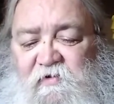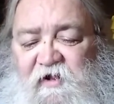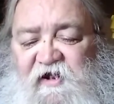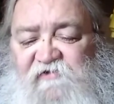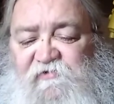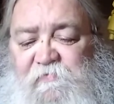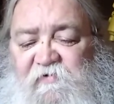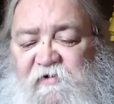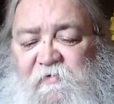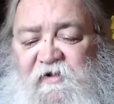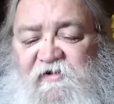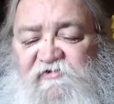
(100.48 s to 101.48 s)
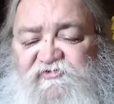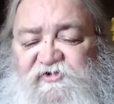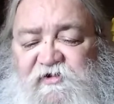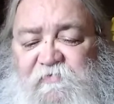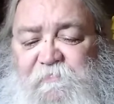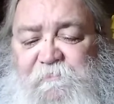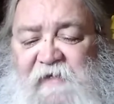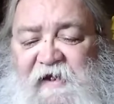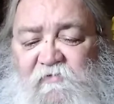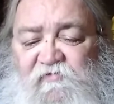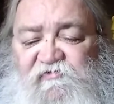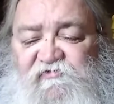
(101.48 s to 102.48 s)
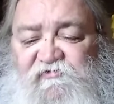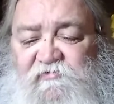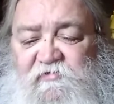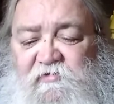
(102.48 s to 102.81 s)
I actually put it in the sheet backwards